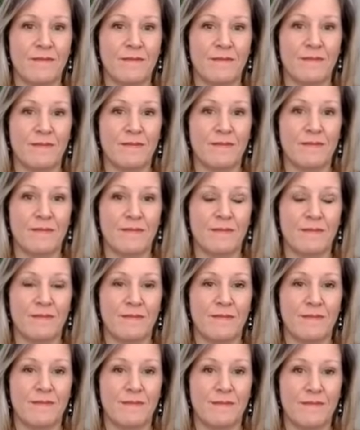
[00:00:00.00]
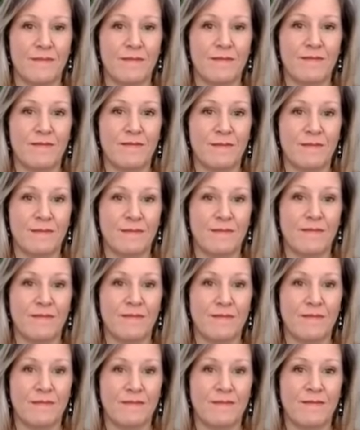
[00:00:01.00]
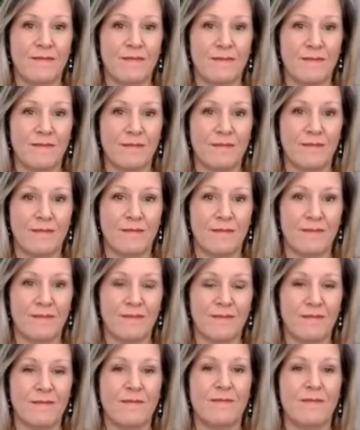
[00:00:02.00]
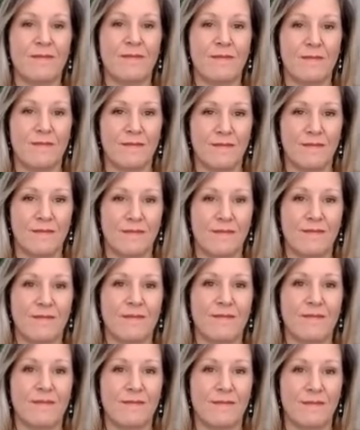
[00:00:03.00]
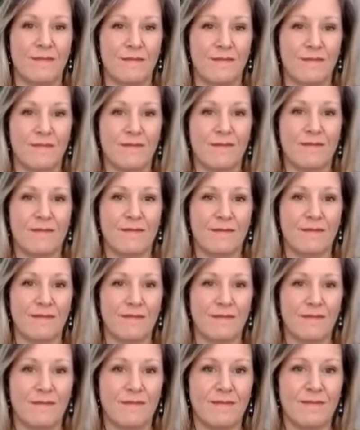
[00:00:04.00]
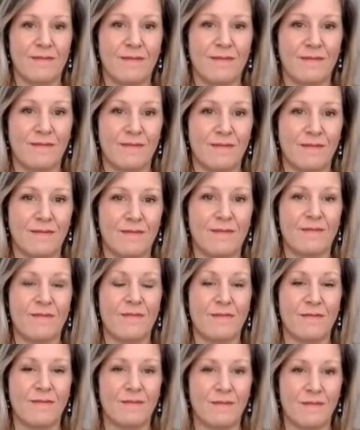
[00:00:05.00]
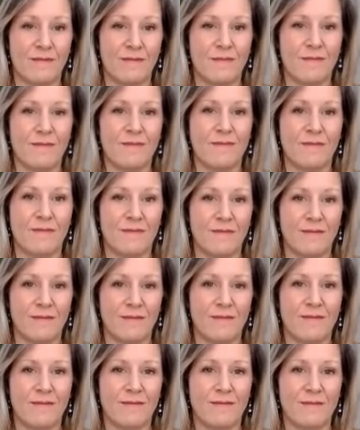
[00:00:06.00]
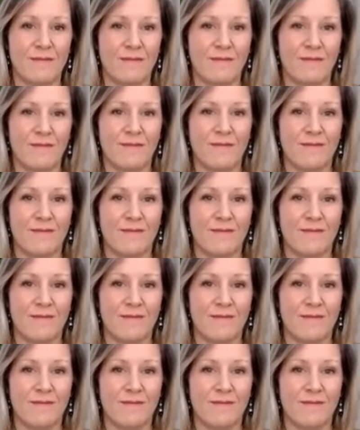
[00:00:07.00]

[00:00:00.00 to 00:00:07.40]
(silent)